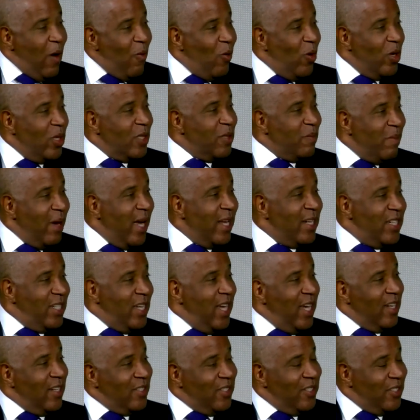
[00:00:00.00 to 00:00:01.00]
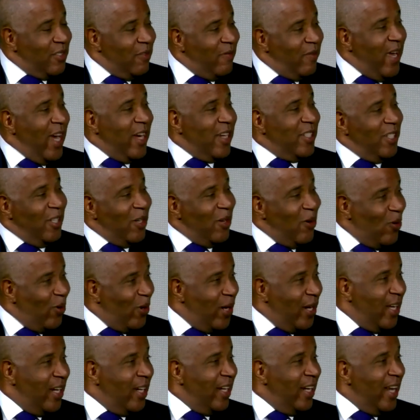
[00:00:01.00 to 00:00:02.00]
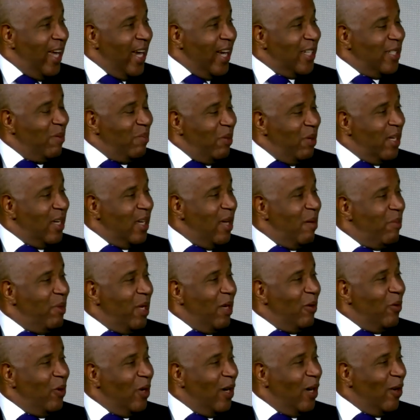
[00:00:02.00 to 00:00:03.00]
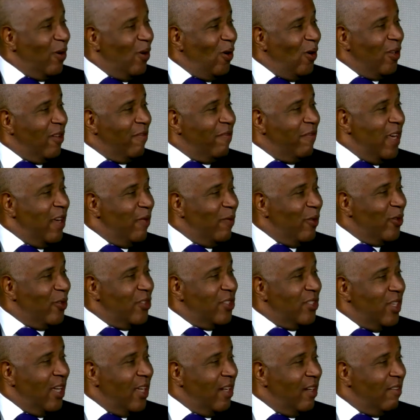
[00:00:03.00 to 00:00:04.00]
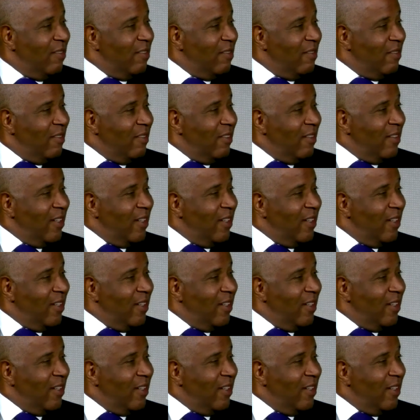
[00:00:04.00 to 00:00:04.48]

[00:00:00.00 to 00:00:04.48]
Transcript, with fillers: what's my chances of actually going in and actually becoming what I call a favored son